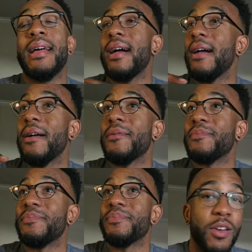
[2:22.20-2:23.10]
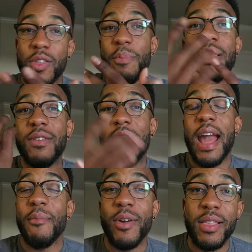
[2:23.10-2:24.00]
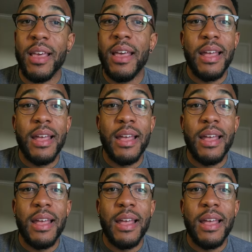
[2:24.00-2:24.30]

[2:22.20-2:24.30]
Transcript: Um, there's a bunch of cameras